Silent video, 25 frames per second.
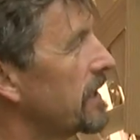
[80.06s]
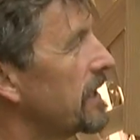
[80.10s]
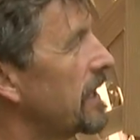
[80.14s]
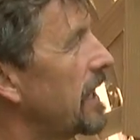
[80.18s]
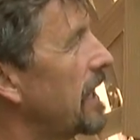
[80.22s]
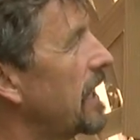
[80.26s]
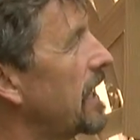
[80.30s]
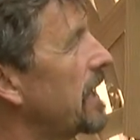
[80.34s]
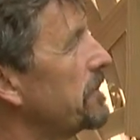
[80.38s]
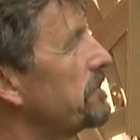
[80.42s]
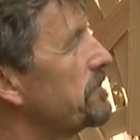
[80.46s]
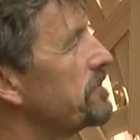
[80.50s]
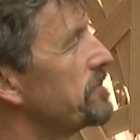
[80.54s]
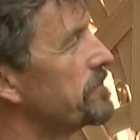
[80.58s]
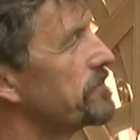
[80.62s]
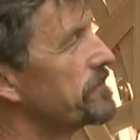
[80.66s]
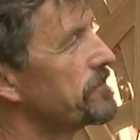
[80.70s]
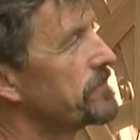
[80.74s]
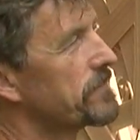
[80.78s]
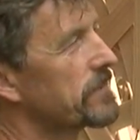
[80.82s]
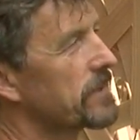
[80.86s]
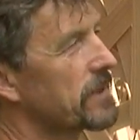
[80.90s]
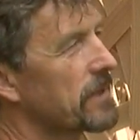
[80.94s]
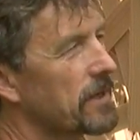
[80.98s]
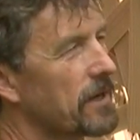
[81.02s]
uh,
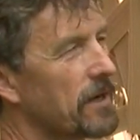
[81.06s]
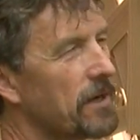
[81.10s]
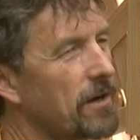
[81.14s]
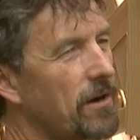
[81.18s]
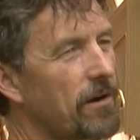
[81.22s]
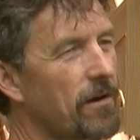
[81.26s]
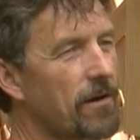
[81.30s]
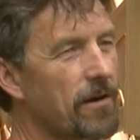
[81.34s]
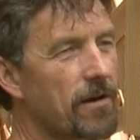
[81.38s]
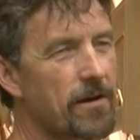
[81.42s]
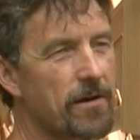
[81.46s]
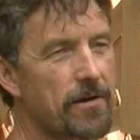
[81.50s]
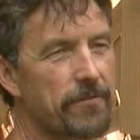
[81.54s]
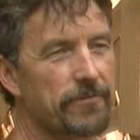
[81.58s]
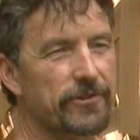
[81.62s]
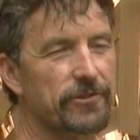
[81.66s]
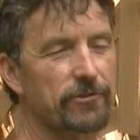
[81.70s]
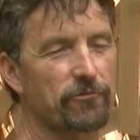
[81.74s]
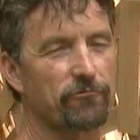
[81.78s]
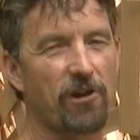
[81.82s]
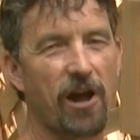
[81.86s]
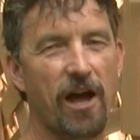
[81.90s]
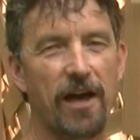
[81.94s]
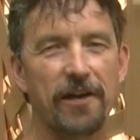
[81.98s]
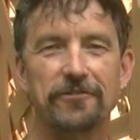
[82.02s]
carves
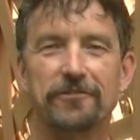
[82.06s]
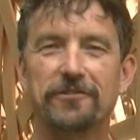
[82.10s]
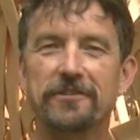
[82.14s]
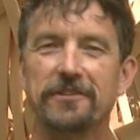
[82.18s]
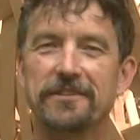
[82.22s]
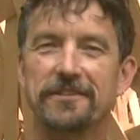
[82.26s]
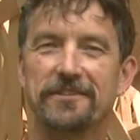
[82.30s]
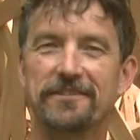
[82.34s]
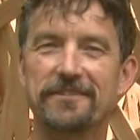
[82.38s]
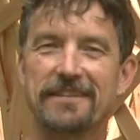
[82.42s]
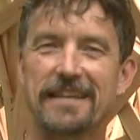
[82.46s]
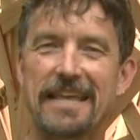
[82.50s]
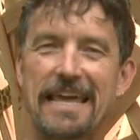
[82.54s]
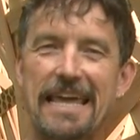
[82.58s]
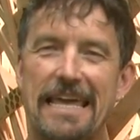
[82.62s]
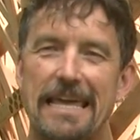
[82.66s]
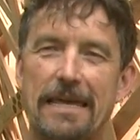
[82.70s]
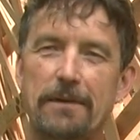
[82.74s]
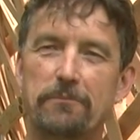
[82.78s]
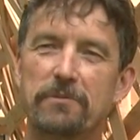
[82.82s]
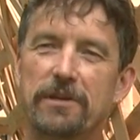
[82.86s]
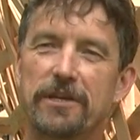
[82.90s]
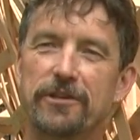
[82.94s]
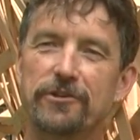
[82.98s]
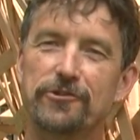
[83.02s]
Rosalind's
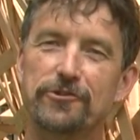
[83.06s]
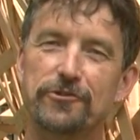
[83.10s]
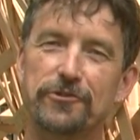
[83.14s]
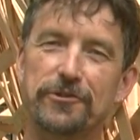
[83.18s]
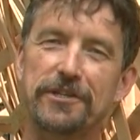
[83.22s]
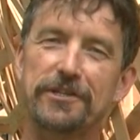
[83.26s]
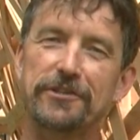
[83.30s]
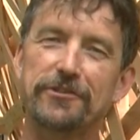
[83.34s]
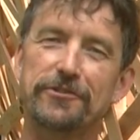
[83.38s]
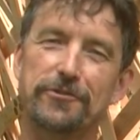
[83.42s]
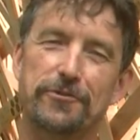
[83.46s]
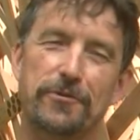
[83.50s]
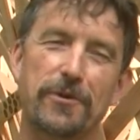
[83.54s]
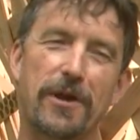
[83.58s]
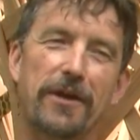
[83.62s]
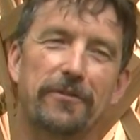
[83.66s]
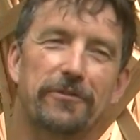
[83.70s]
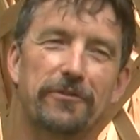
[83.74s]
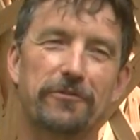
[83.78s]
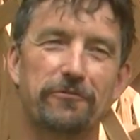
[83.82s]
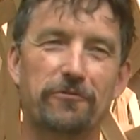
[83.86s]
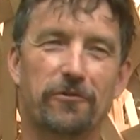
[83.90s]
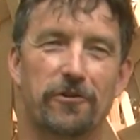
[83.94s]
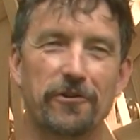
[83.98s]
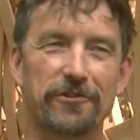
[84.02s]
name in trees throughout
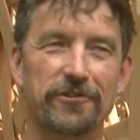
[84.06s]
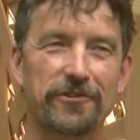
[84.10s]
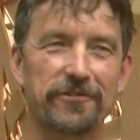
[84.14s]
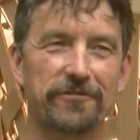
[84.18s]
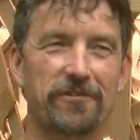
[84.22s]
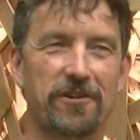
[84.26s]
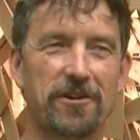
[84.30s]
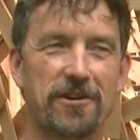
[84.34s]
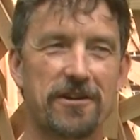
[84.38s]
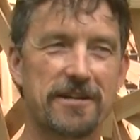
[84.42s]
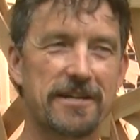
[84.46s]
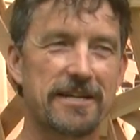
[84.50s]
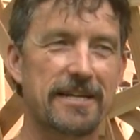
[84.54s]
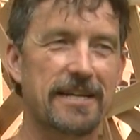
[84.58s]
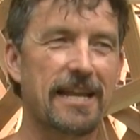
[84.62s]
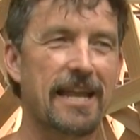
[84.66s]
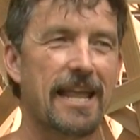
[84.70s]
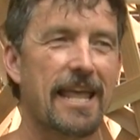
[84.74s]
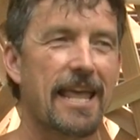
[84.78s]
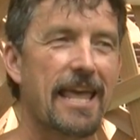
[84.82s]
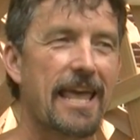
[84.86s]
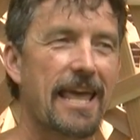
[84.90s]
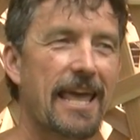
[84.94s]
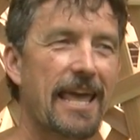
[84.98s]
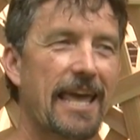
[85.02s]
the forest of Arden
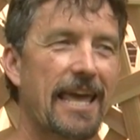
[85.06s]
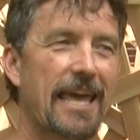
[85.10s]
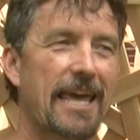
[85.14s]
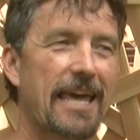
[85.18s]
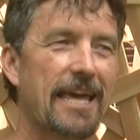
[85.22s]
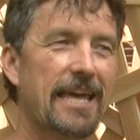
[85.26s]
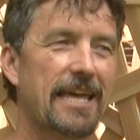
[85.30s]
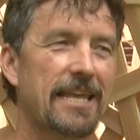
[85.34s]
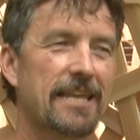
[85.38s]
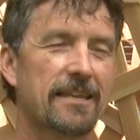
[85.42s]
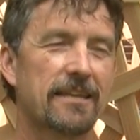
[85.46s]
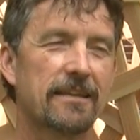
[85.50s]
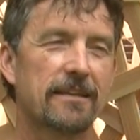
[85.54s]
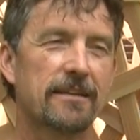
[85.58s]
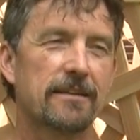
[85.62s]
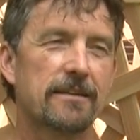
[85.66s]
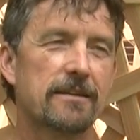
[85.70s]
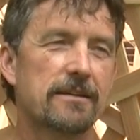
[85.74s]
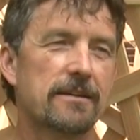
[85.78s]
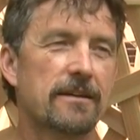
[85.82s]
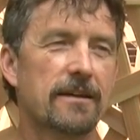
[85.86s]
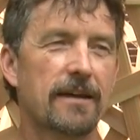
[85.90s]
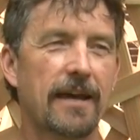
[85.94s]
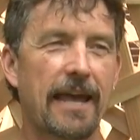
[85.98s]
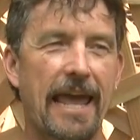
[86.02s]
and
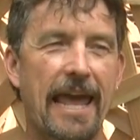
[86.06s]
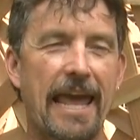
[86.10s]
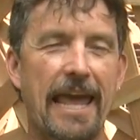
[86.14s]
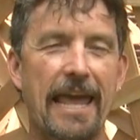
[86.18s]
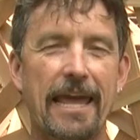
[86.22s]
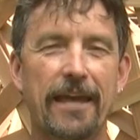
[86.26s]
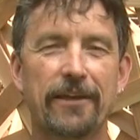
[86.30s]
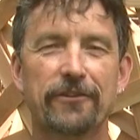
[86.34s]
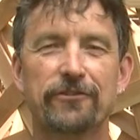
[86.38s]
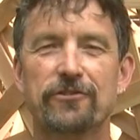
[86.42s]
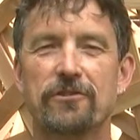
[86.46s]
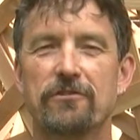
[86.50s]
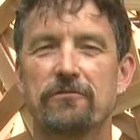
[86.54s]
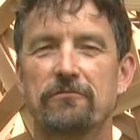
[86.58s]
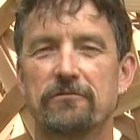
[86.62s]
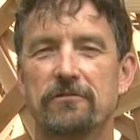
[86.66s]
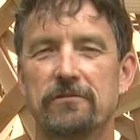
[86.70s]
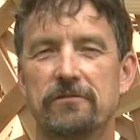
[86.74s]
hangs